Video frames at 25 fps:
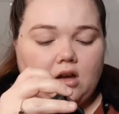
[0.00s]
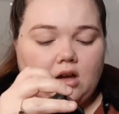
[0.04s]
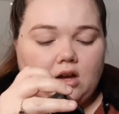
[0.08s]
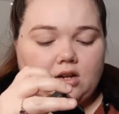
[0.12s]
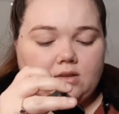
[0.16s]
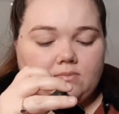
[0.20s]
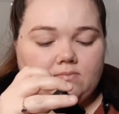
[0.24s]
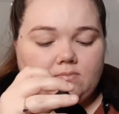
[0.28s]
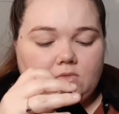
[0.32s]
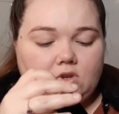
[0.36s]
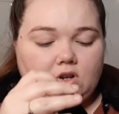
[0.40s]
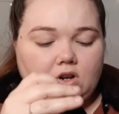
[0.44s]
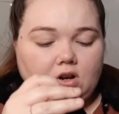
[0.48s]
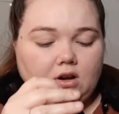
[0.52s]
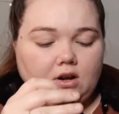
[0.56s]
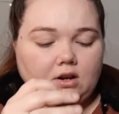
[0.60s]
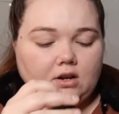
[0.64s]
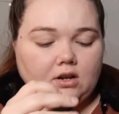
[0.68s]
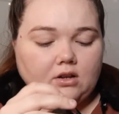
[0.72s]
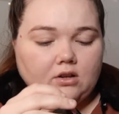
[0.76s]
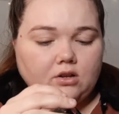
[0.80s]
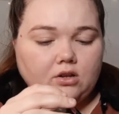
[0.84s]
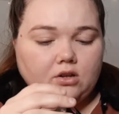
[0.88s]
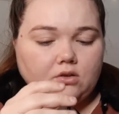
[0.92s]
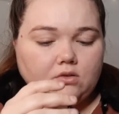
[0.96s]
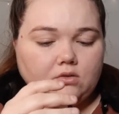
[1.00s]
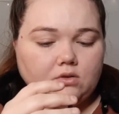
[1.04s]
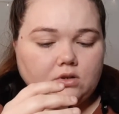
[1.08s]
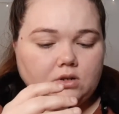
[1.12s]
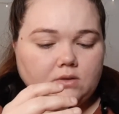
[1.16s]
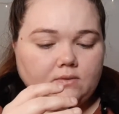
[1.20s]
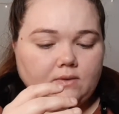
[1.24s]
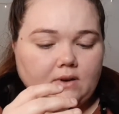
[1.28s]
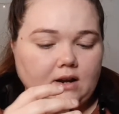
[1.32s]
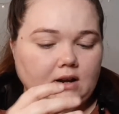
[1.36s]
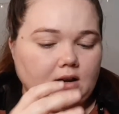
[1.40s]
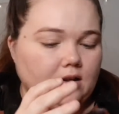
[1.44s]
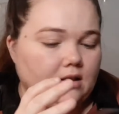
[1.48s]
I'm not a huge
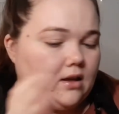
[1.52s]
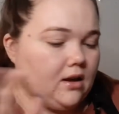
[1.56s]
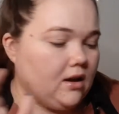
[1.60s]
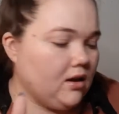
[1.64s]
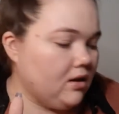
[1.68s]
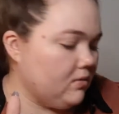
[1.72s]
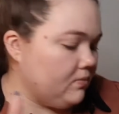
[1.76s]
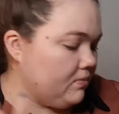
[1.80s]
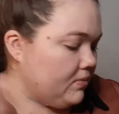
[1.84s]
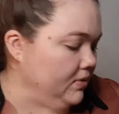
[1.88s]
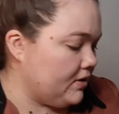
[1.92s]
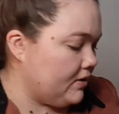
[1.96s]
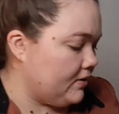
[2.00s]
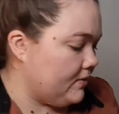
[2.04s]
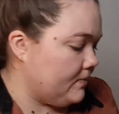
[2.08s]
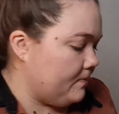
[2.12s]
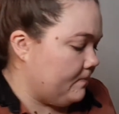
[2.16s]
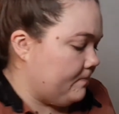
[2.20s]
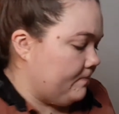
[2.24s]
fan of that, but